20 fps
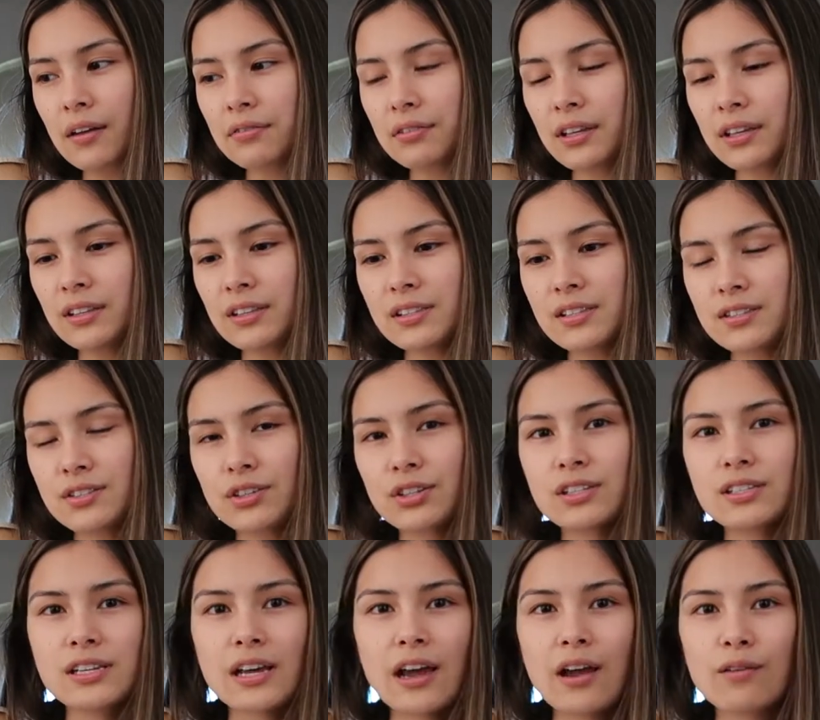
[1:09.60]
I feel like this is a good
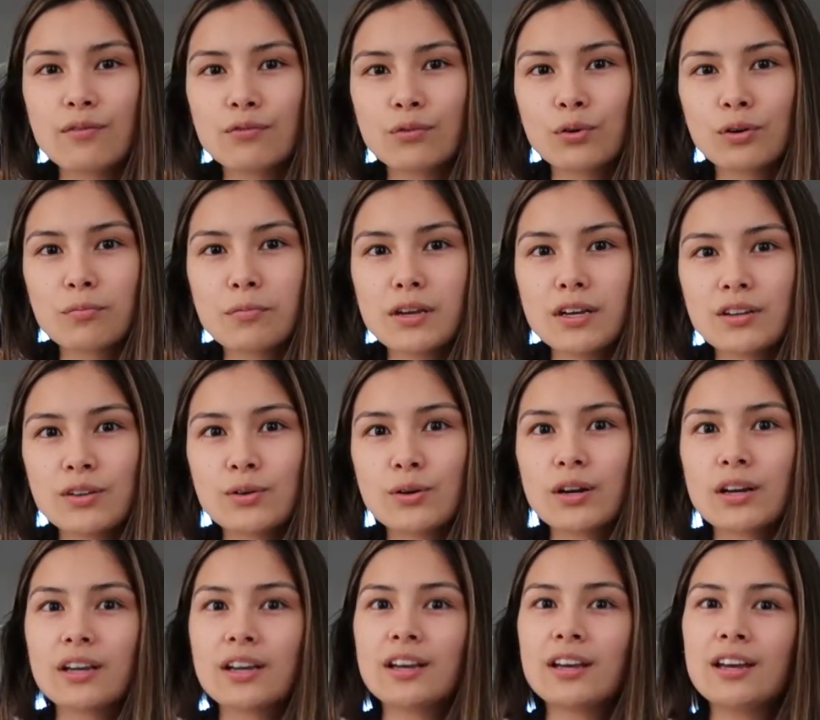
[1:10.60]
time for me to
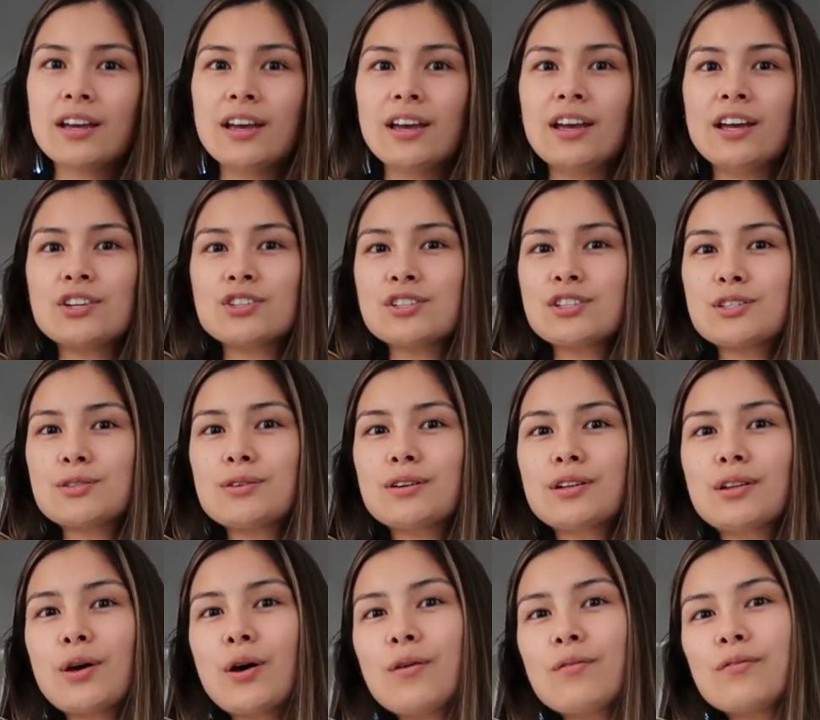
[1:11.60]
just do a
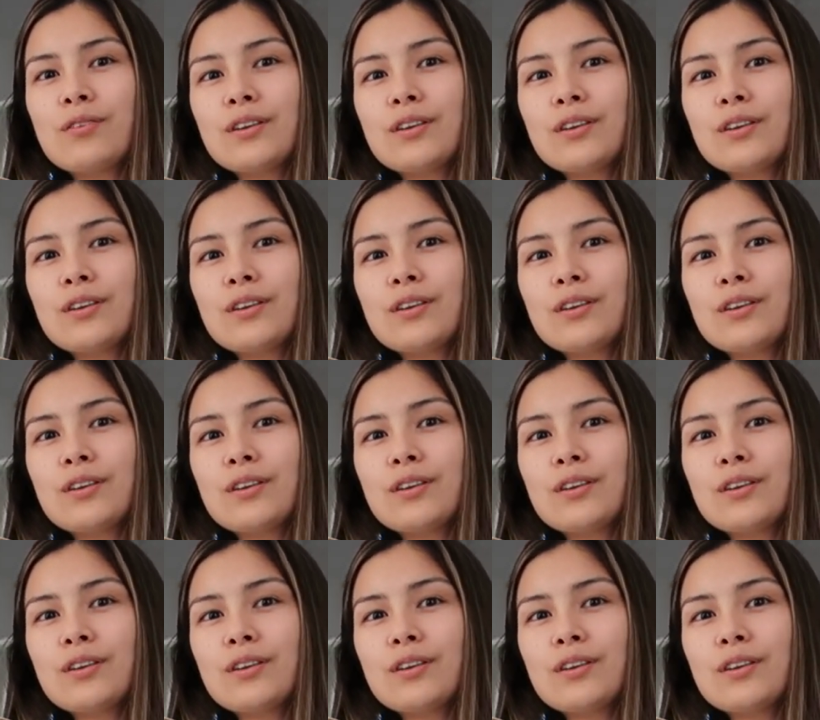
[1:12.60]
glow up